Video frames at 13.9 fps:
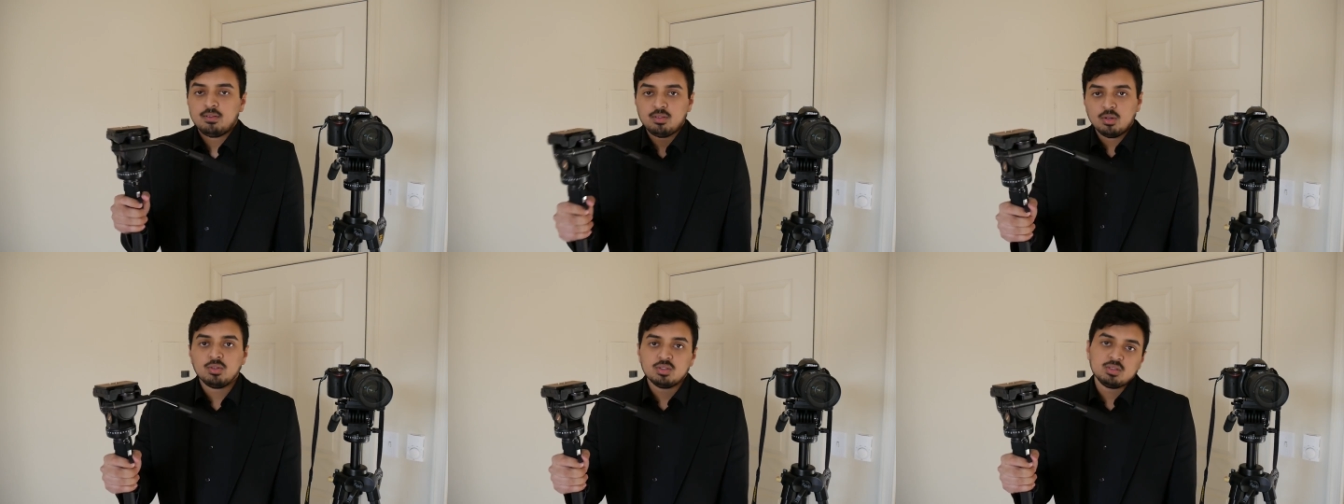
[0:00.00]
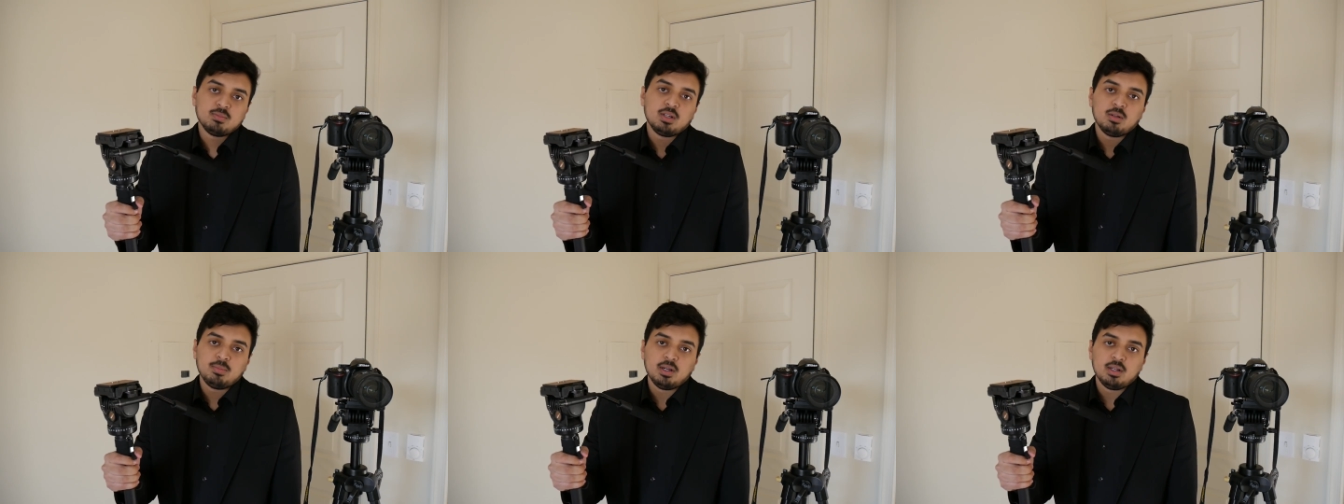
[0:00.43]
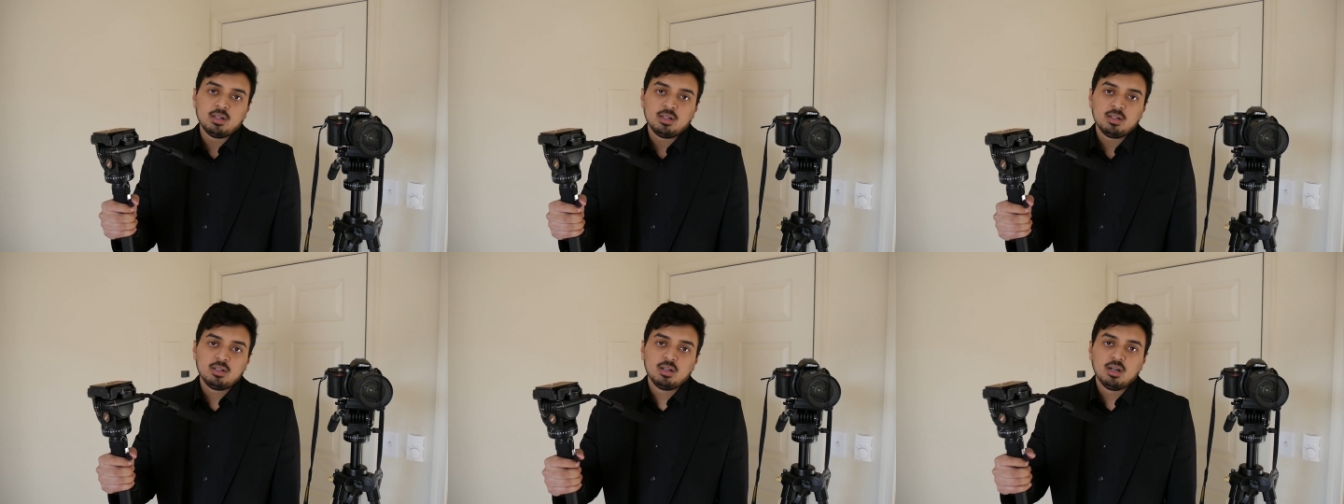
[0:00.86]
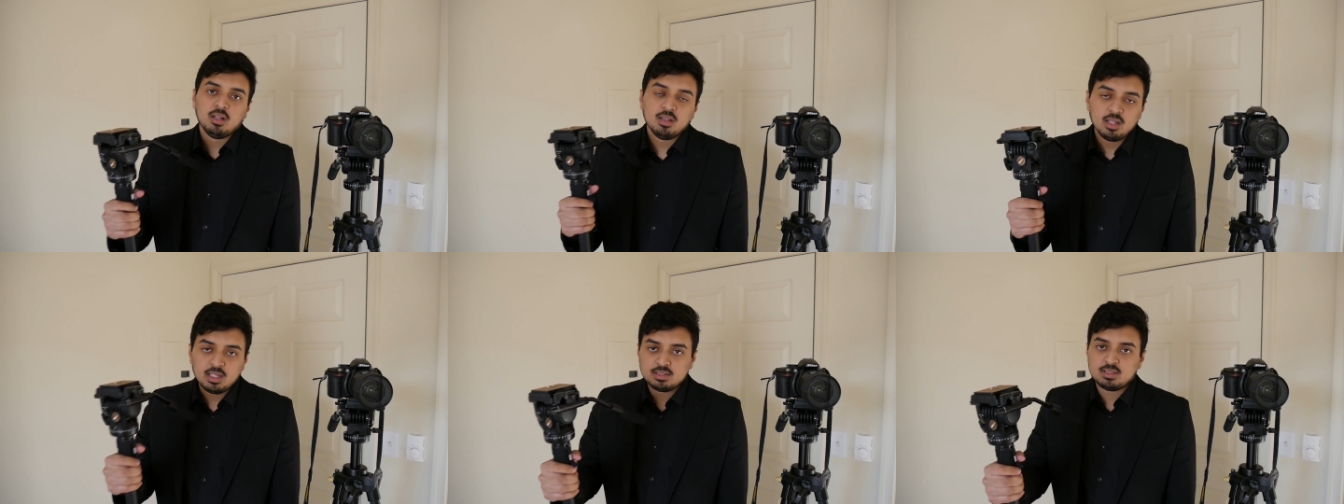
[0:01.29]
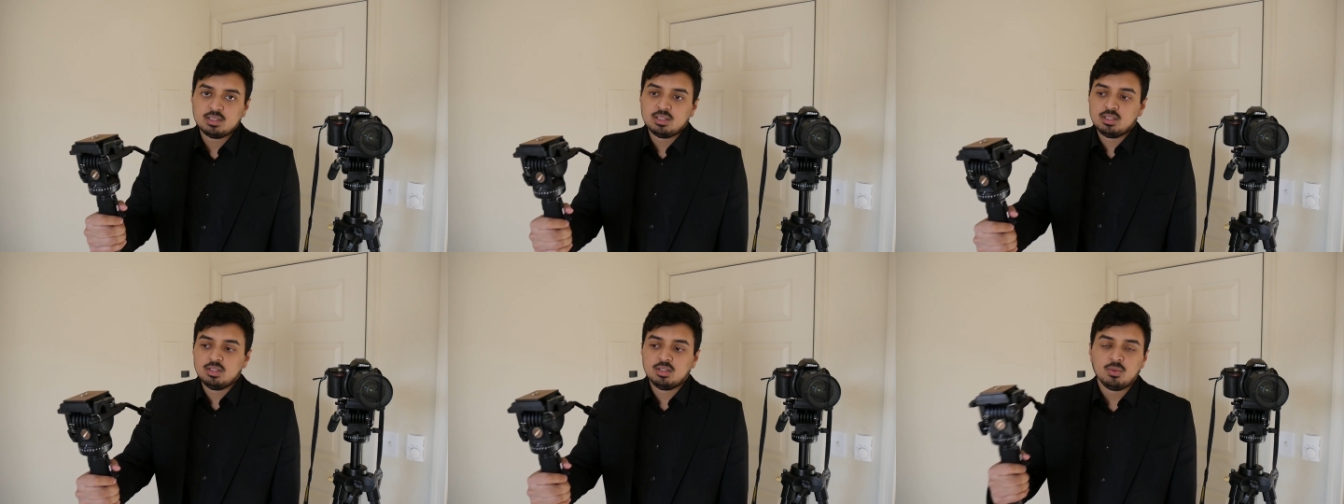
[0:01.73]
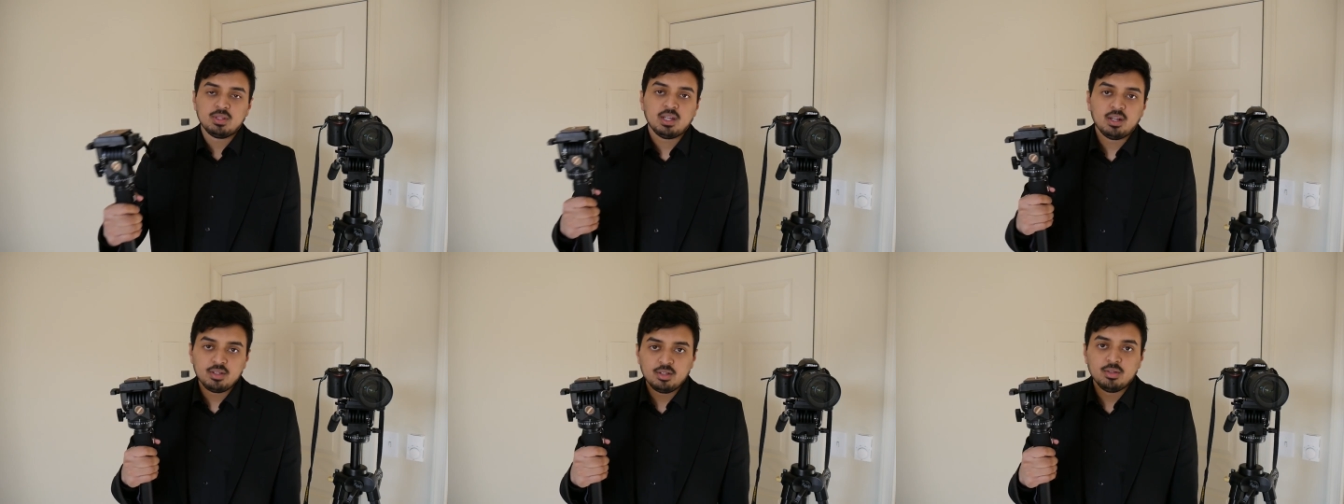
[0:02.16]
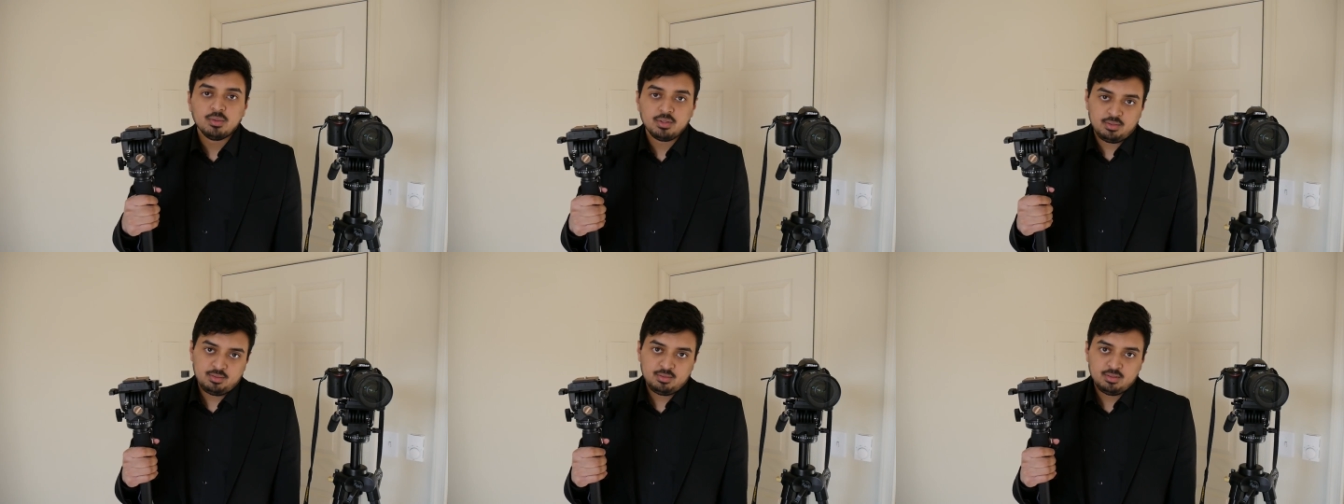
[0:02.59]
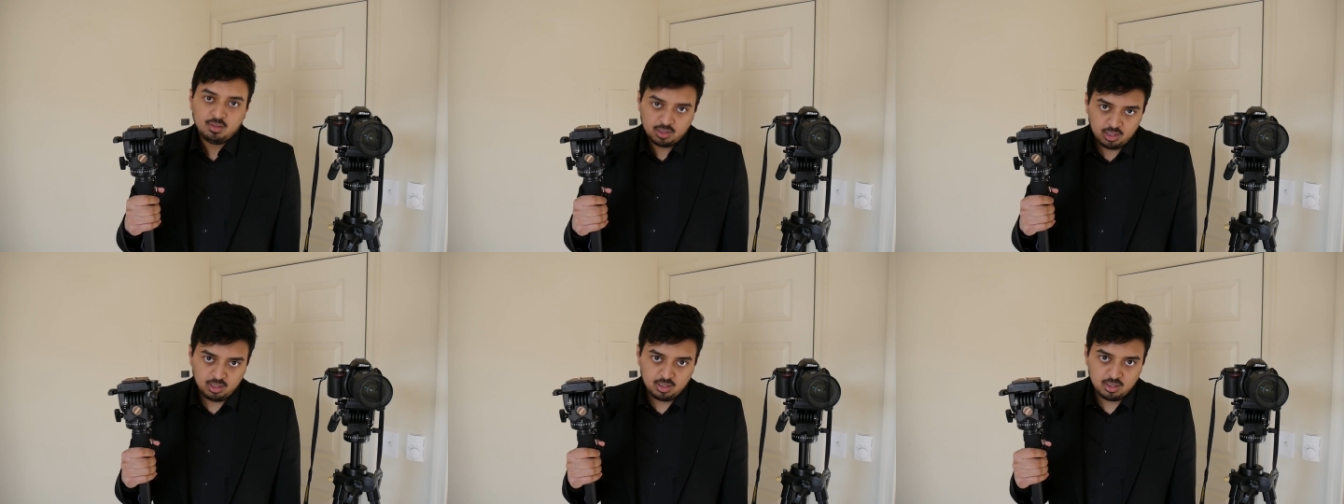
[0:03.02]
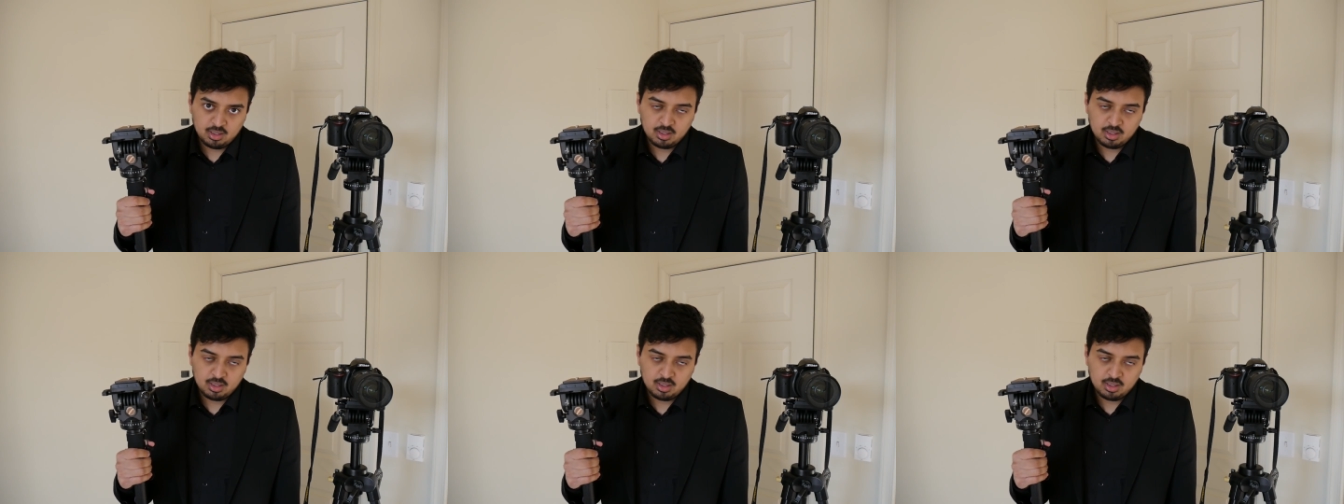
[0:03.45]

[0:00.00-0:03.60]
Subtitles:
Don't use a monopod unless you know what the hell you're doing, okay?